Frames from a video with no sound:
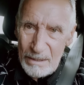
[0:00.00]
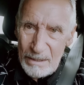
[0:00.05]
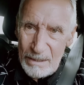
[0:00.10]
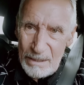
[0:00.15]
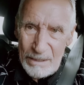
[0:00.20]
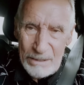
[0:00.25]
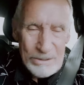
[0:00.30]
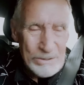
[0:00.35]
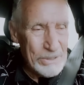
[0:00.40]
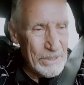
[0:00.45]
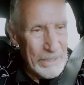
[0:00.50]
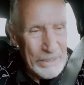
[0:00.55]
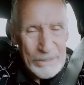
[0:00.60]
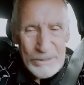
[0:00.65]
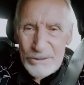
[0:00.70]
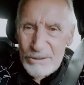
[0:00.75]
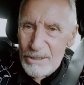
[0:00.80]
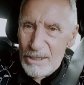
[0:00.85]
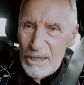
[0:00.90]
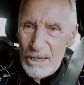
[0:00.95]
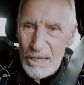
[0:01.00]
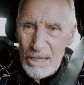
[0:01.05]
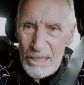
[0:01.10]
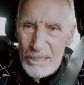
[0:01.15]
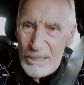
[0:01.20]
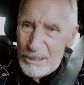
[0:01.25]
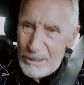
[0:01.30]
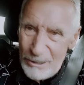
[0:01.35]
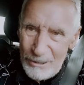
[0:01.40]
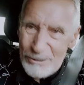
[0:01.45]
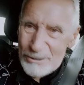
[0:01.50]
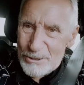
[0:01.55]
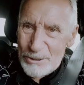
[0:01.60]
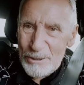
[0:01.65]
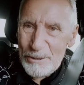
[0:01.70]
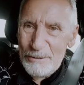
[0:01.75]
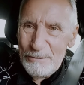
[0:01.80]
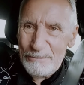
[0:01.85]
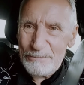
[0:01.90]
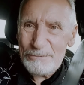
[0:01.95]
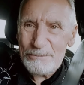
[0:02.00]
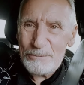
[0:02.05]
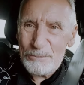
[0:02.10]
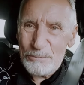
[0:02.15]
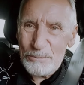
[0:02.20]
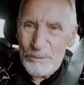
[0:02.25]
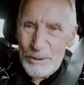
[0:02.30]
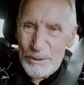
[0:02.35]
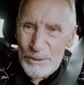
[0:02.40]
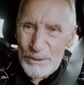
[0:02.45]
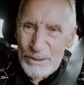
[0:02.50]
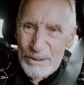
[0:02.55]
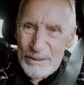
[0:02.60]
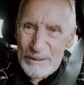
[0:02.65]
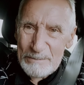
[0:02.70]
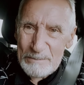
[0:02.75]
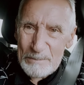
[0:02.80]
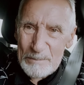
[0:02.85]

it takes a lot of work.